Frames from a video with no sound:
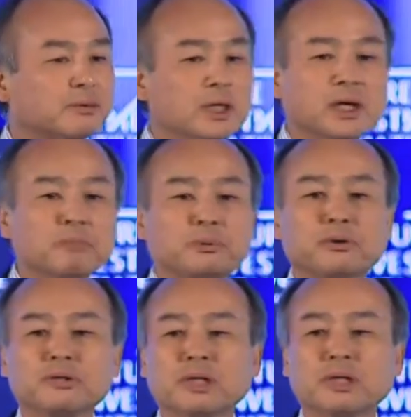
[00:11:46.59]
we are not
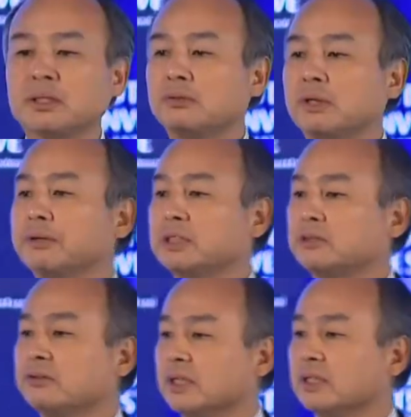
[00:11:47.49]
programming to our
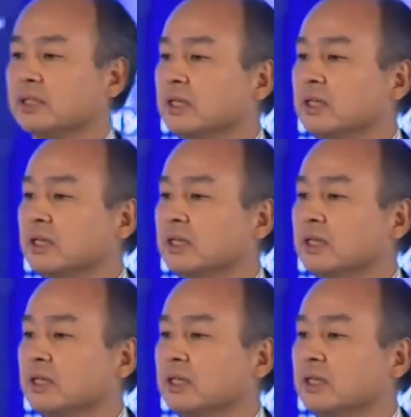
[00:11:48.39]
children.